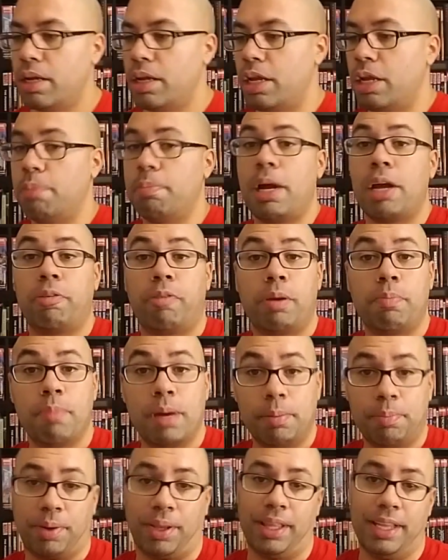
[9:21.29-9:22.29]
you might
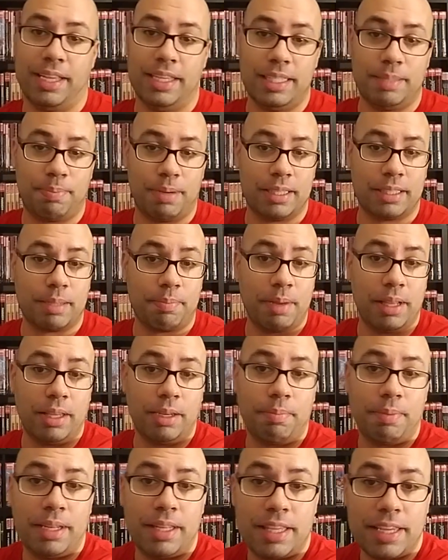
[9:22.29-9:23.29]
remember this, but it's going to be a
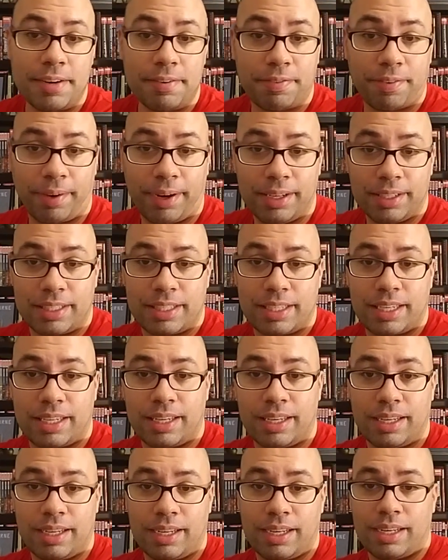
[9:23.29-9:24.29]
little bit different.
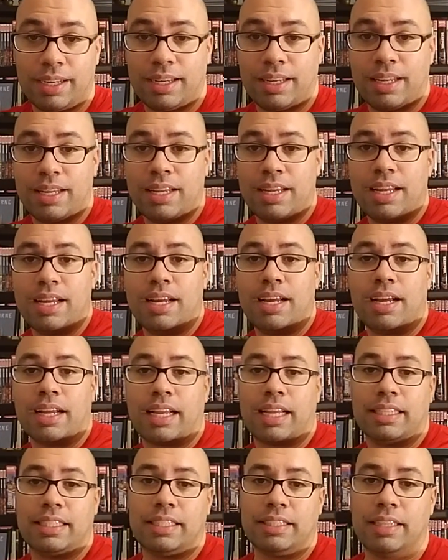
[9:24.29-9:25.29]

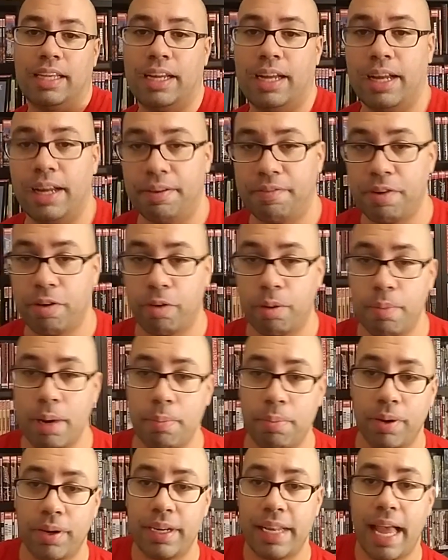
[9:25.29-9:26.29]
Because if you
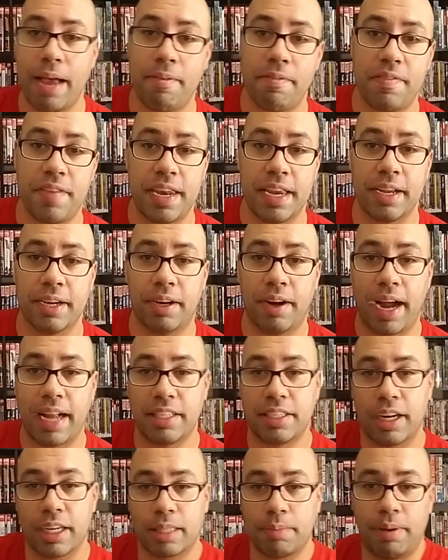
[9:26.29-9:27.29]
remember in that video, I
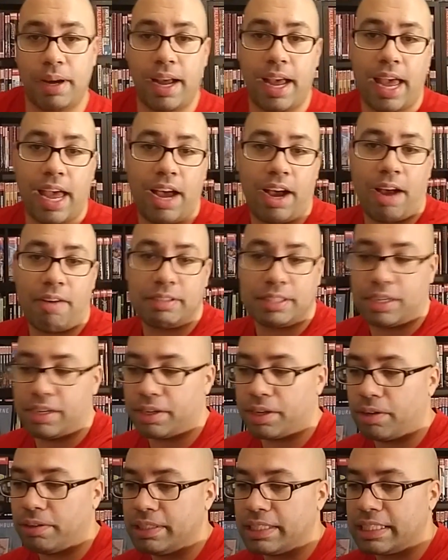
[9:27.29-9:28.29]
talked about how I was going
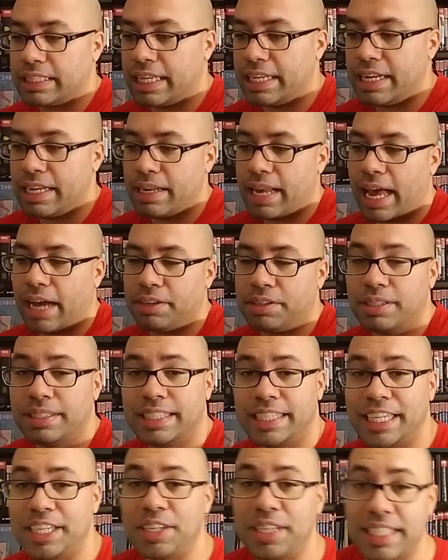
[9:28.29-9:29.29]
to go send it out to
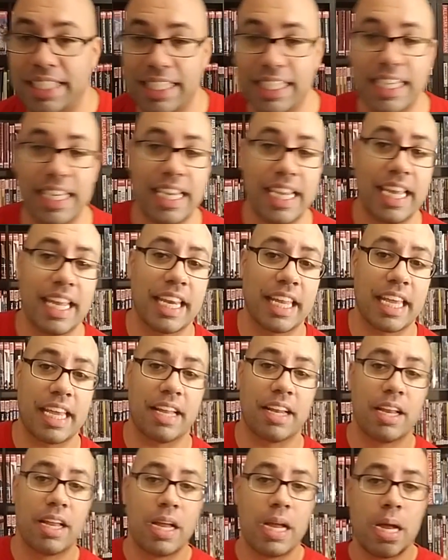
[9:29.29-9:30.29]
CGC and
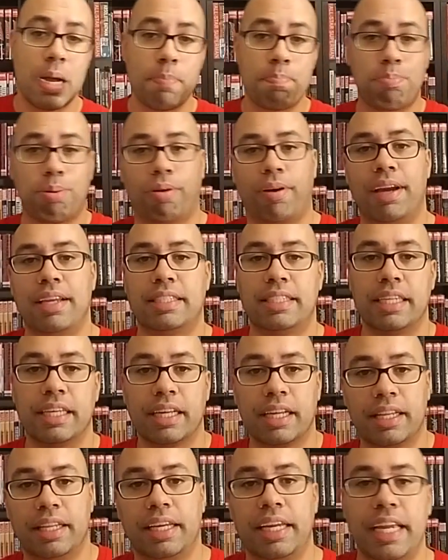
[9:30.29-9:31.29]
get pressed and
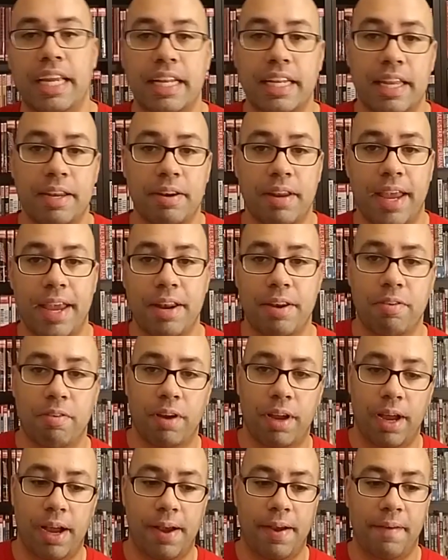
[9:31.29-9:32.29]
cleaned
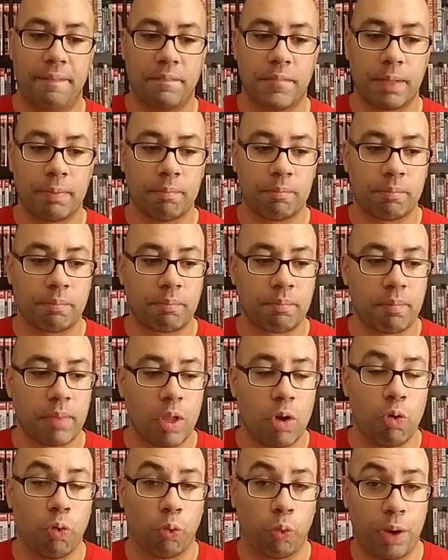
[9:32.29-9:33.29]
and
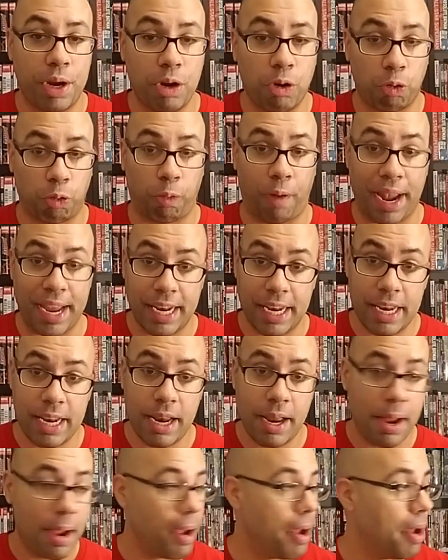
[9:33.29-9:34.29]
regraded